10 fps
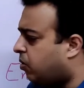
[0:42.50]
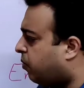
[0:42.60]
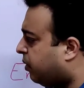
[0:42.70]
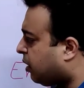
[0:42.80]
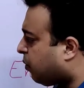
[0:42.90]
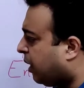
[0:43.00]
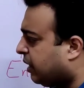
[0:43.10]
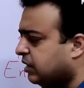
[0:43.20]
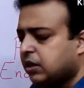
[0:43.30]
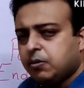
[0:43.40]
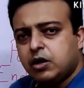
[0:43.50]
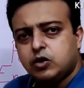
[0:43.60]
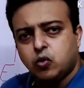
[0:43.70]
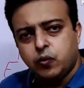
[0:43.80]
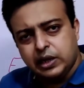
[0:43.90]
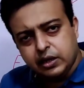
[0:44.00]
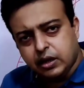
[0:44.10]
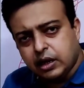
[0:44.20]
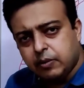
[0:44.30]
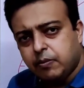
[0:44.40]
whether White is able to win the
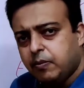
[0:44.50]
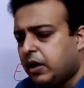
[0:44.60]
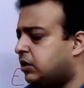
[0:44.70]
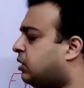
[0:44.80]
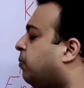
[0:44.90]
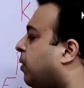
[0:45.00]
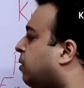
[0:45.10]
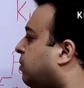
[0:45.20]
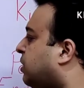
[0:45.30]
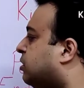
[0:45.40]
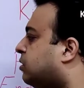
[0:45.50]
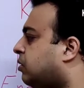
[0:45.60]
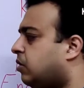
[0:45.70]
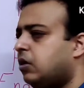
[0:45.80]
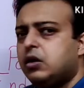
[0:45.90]
game by simple means.